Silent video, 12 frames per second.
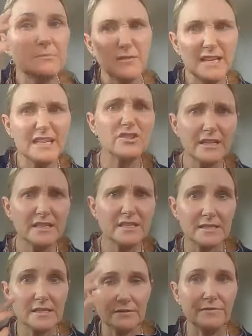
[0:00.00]
you're
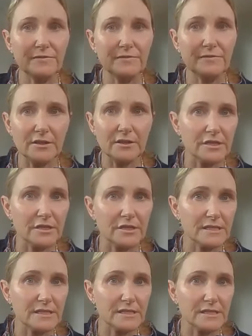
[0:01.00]
literally just going to fill in
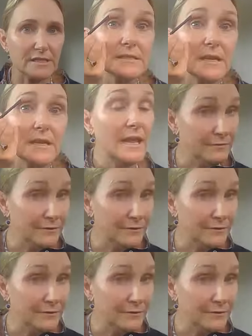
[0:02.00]
those gaps.